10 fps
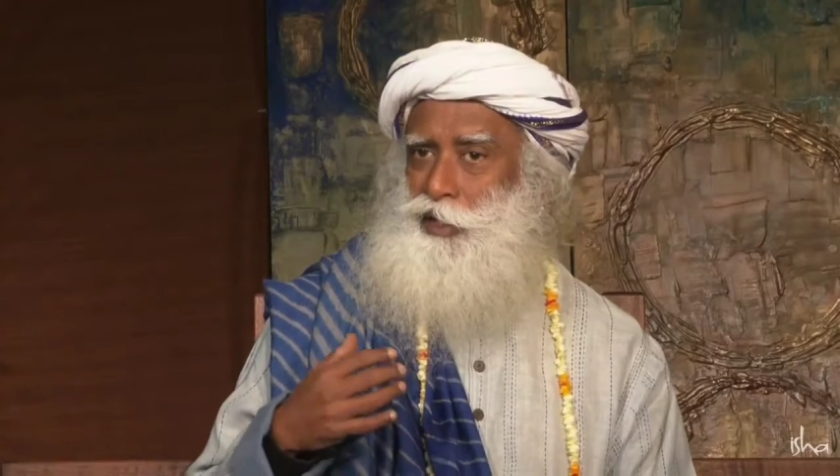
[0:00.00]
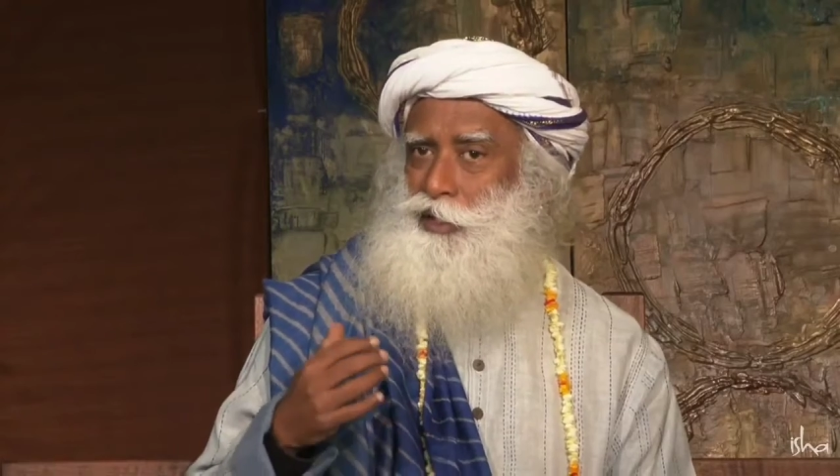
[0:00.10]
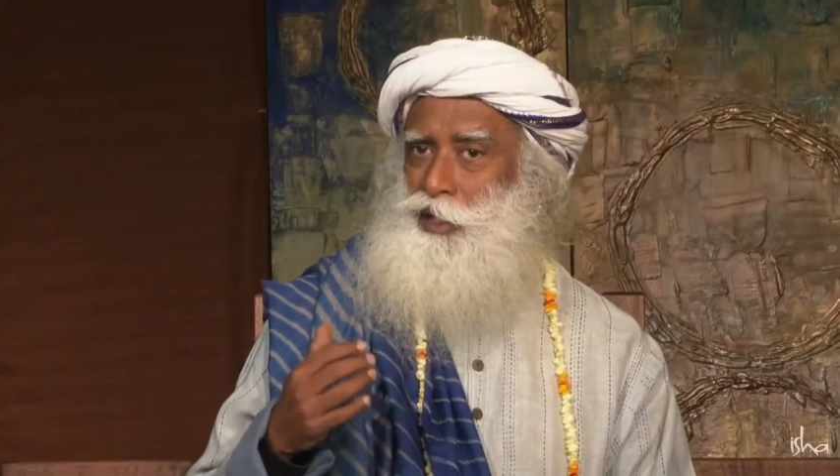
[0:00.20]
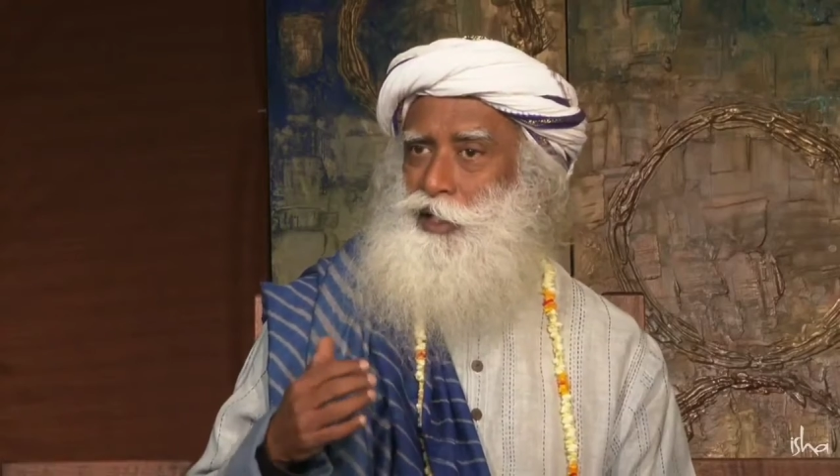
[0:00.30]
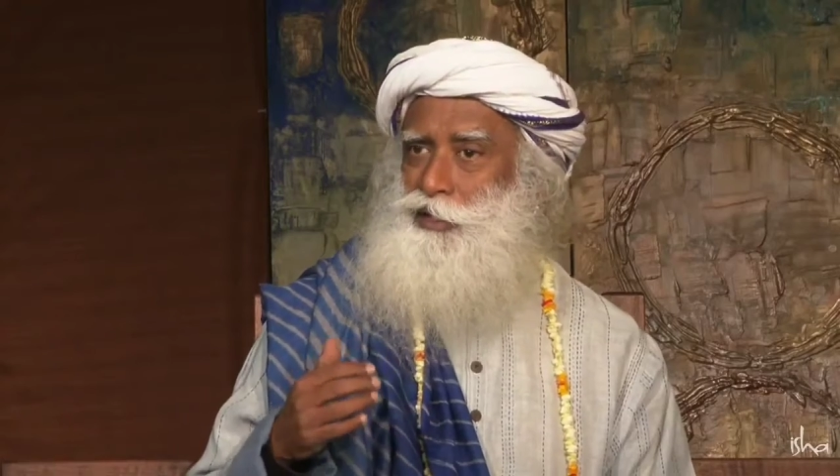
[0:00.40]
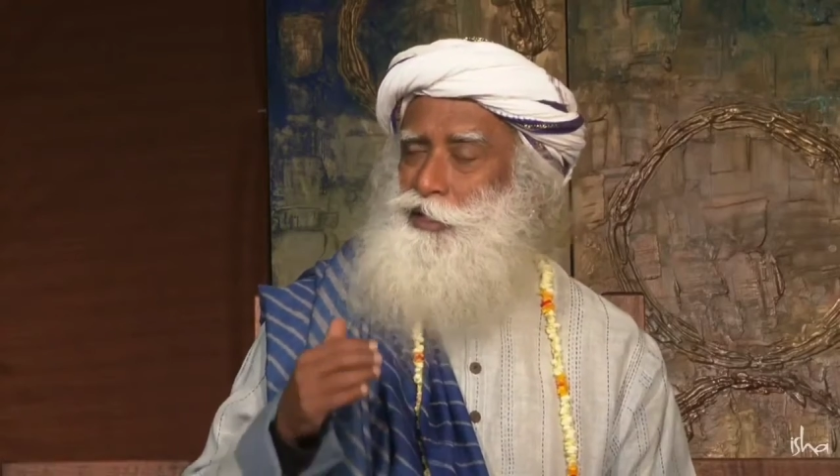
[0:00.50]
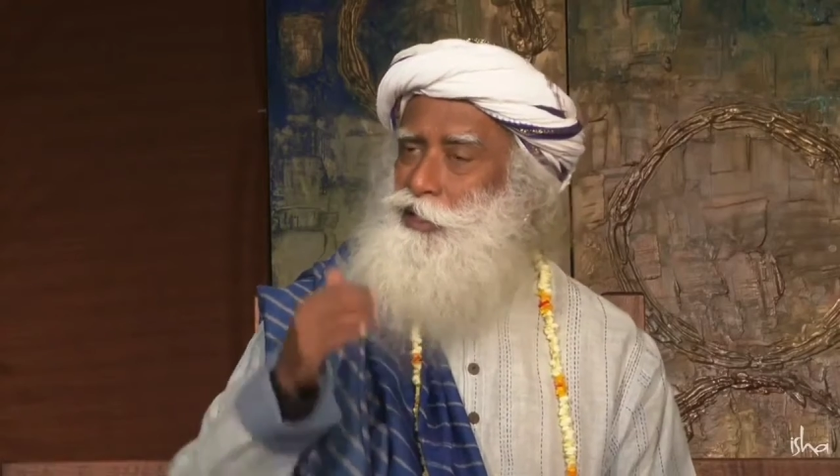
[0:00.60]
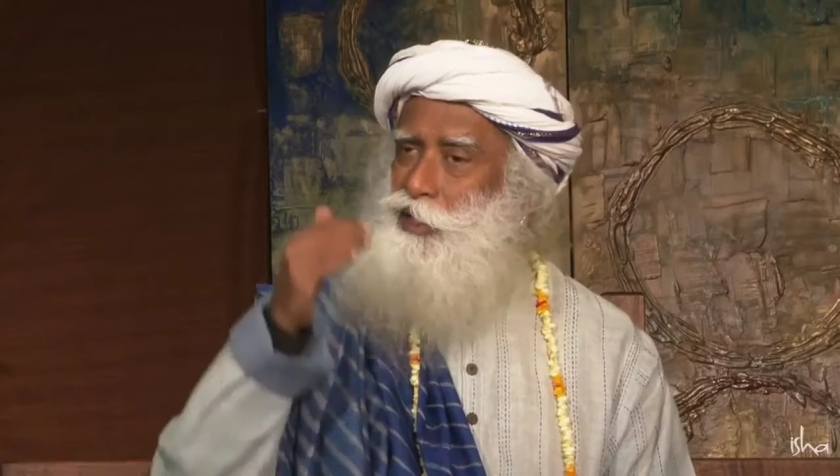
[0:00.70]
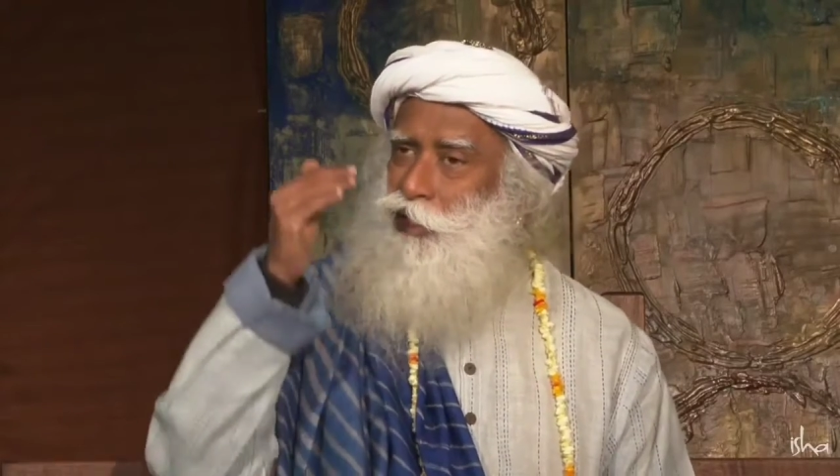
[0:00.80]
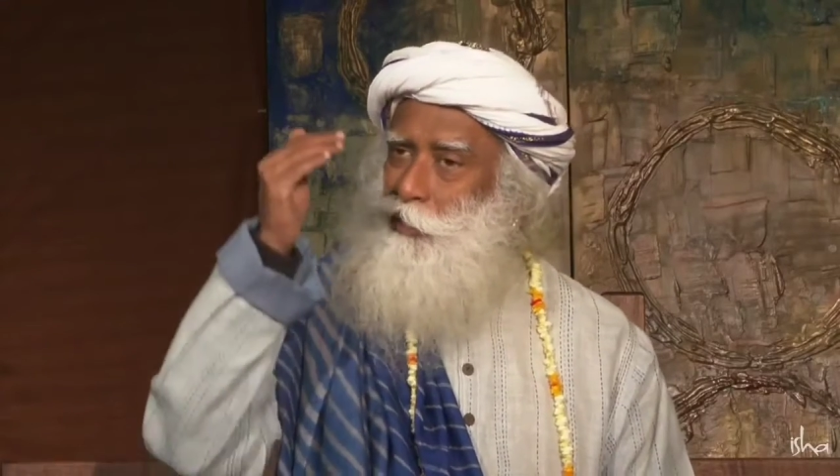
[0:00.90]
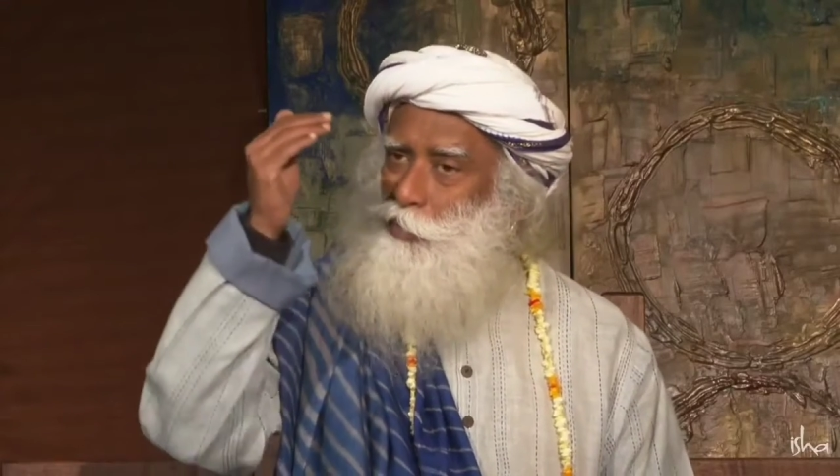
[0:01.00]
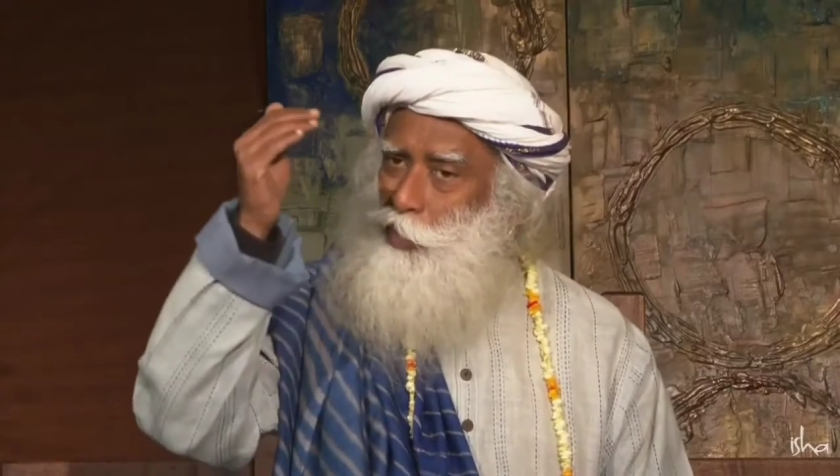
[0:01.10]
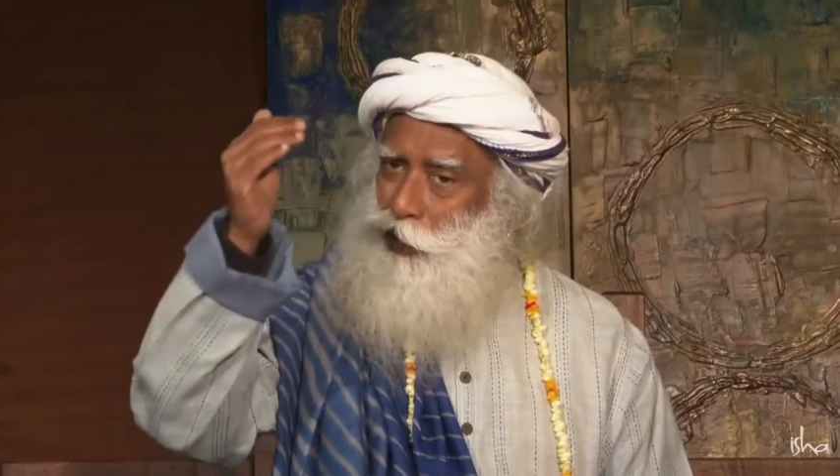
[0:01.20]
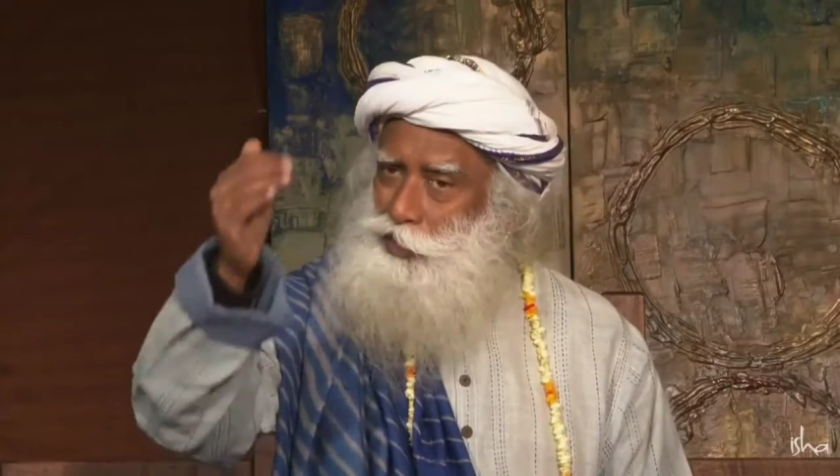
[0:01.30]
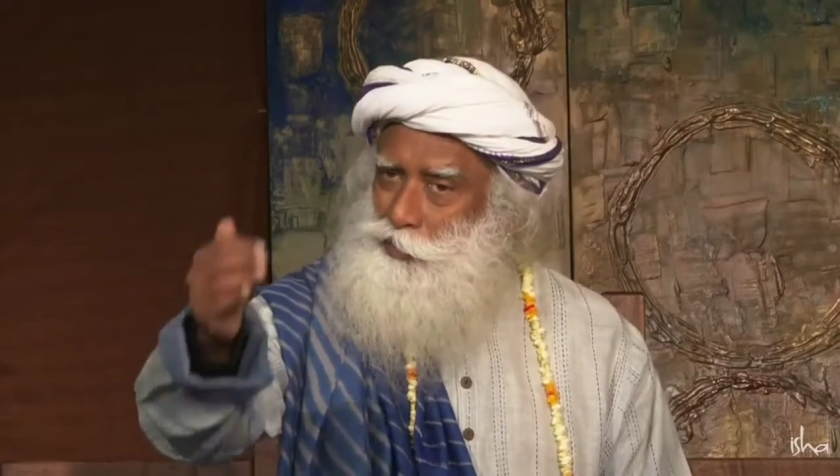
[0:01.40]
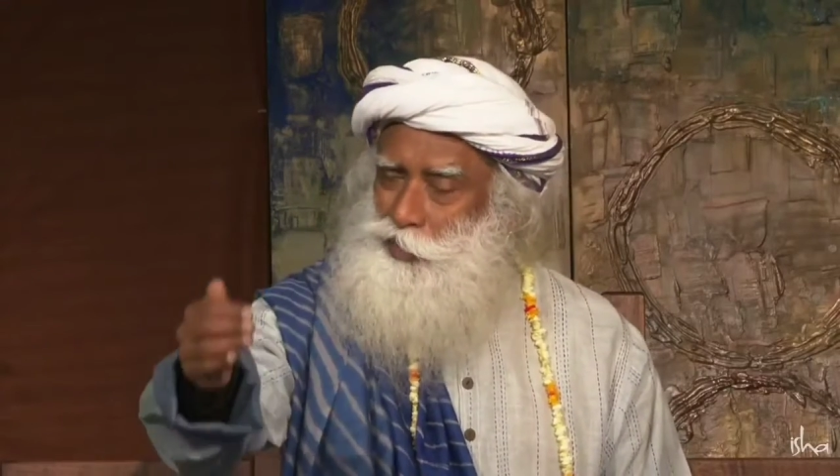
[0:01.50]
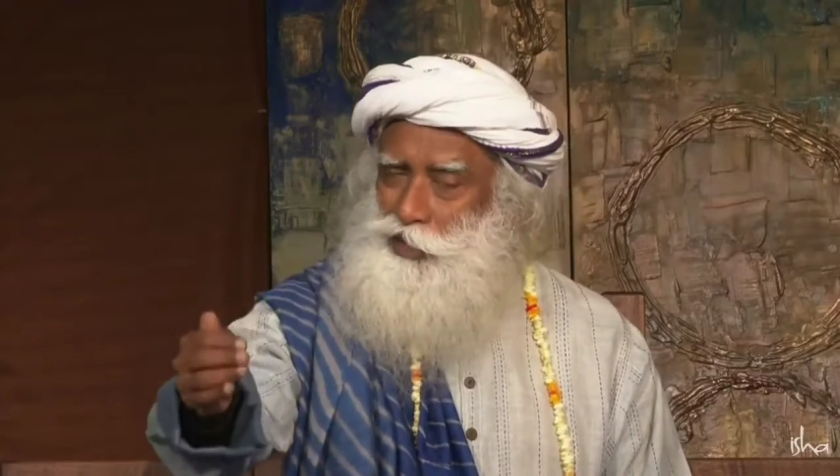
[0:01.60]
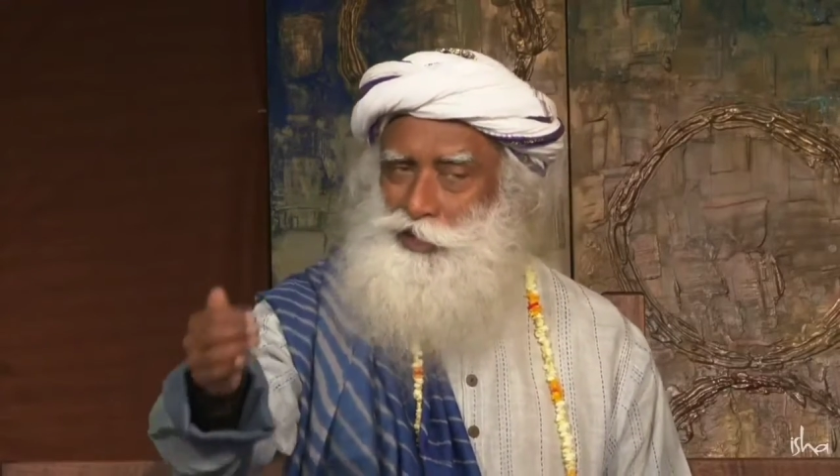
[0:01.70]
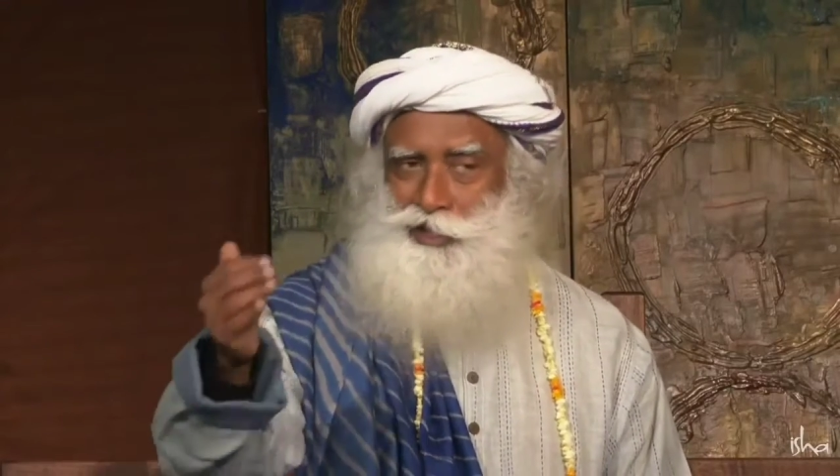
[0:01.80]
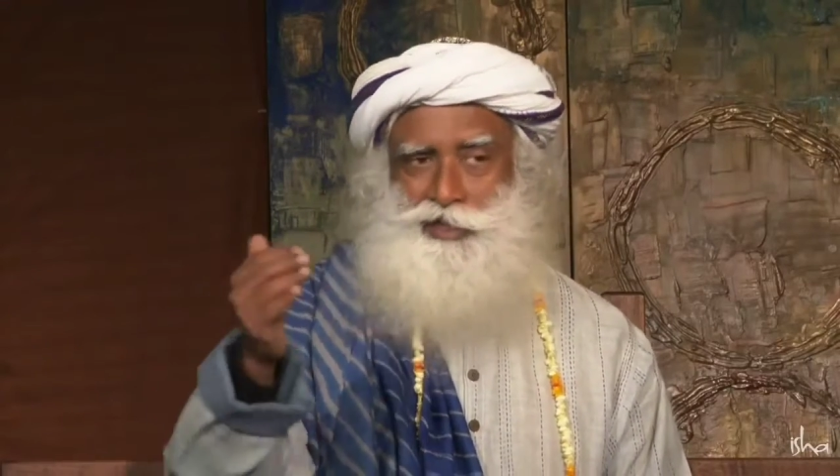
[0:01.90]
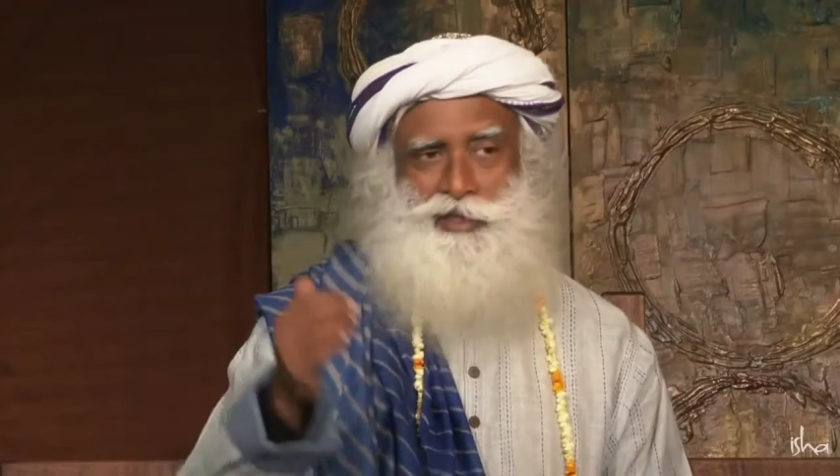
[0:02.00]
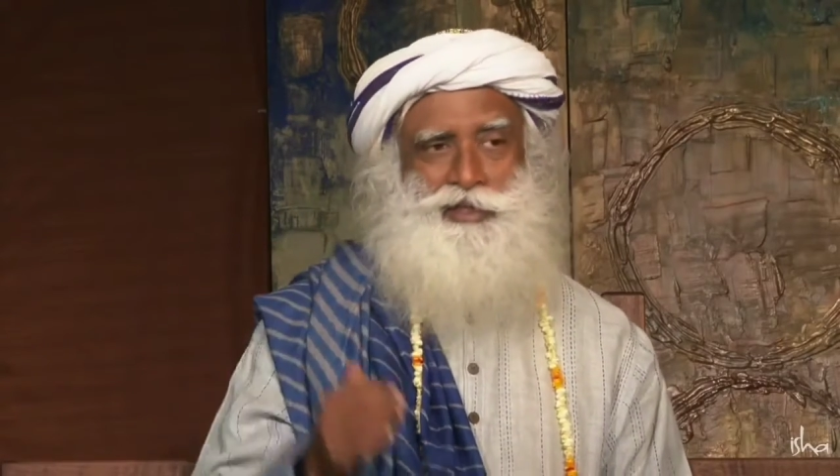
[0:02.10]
they see the possibility